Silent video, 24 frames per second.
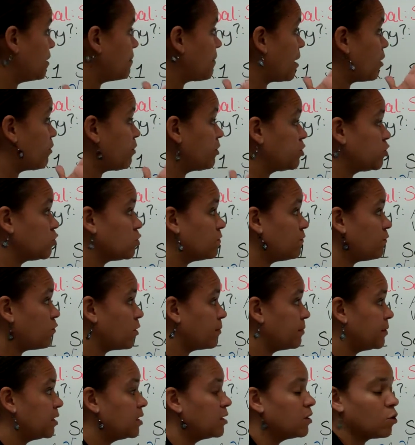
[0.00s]
my original
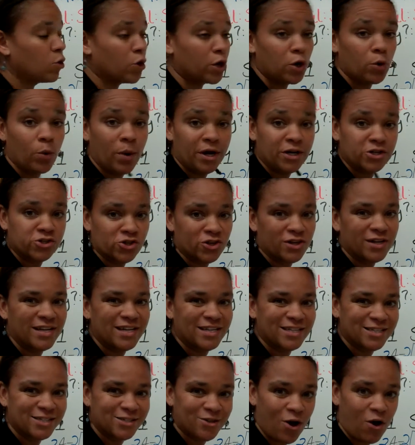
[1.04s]
formula or equation
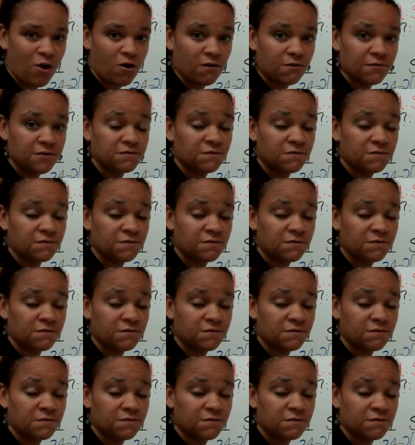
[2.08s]
is solved